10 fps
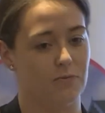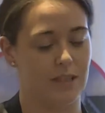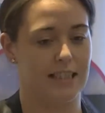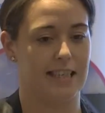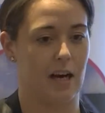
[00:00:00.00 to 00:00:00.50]

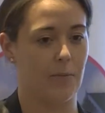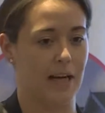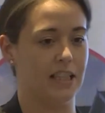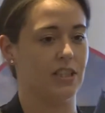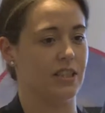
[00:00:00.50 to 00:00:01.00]
retail
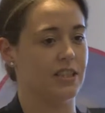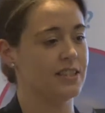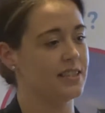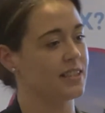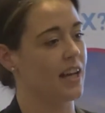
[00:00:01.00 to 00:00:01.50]

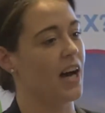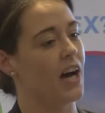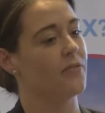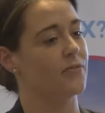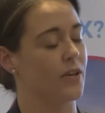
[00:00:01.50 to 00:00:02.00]
managers
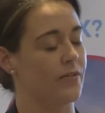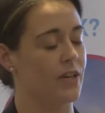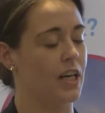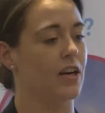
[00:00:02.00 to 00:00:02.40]
for a very